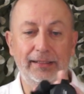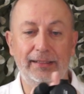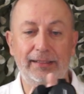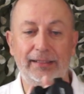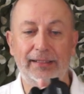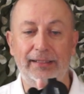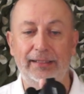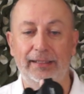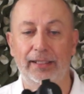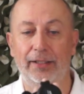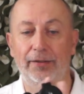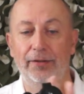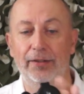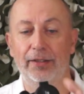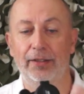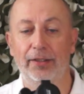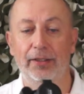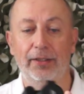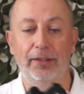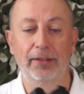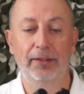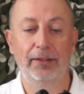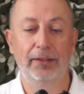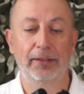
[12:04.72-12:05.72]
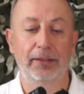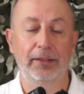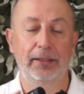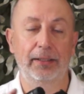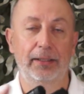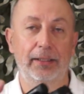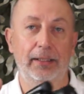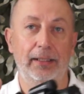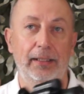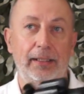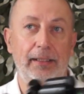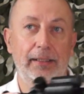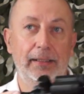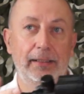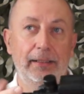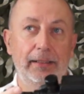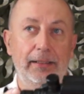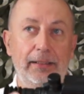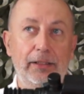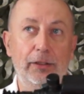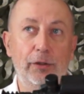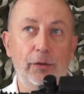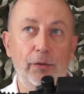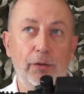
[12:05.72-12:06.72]
so that
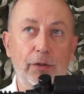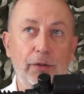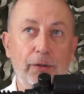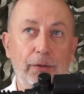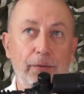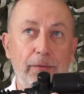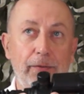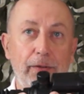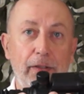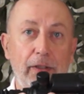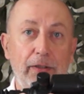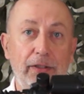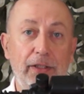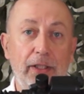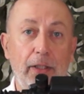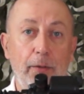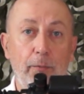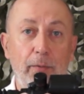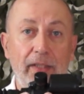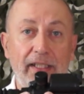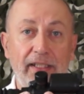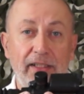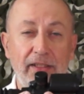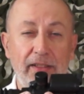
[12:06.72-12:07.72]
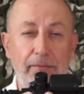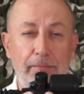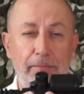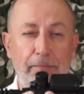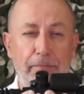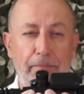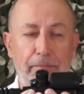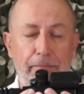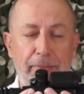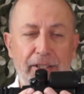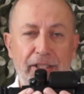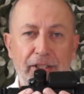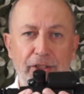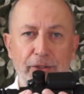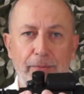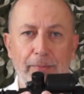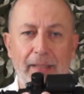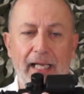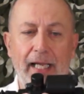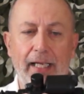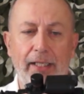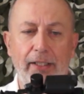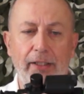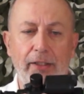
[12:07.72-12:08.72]
you can, you know, when it's pitch
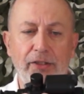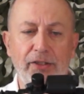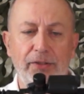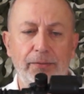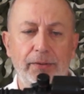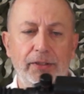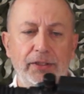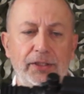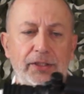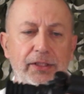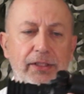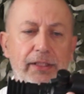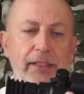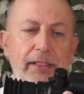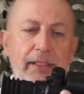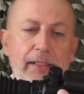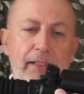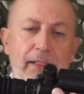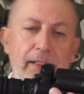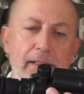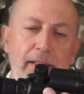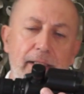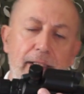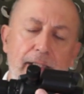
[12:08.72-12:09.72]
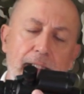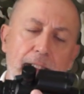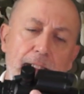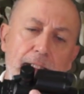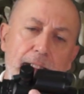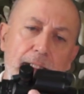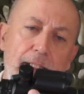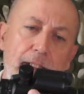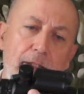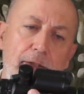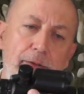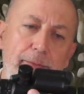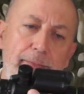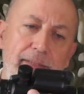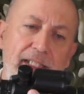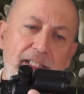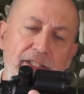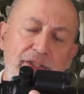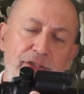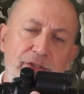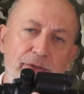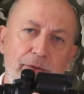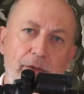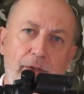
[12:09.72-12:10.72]
black, you can switch the
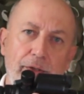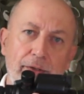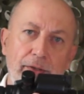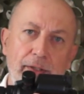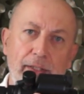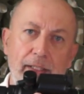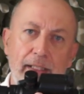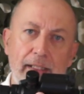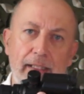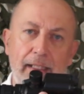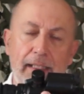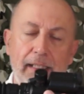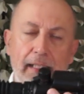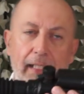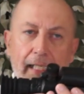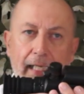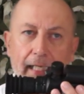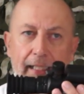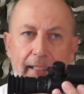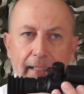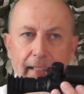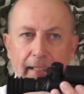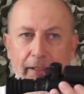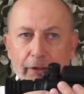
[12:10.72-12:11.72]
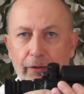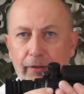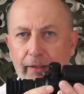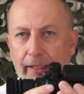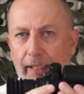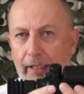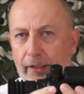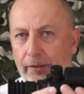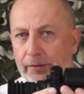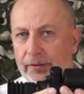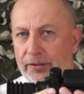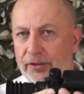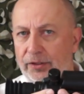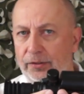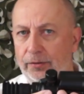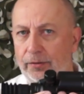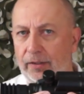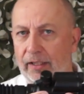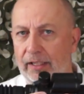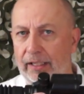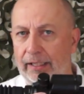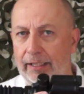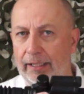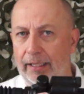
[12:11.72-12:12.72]
illuminator on, and then you get crystal
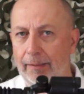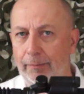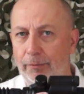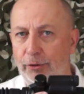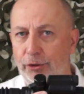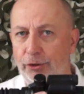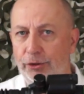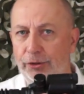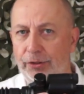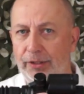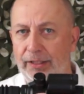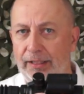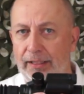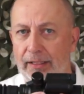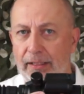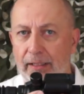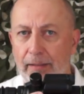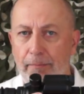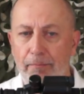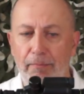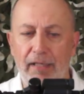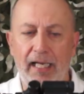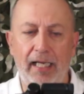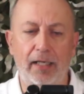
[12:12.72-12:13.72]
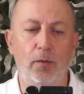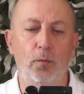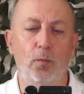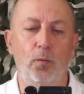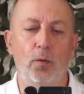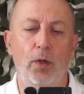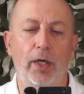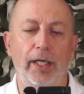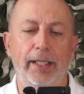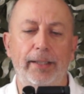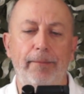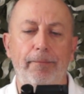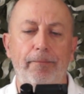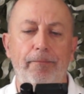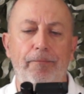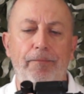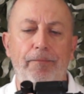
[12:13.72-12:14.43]
clear imagery in black and white.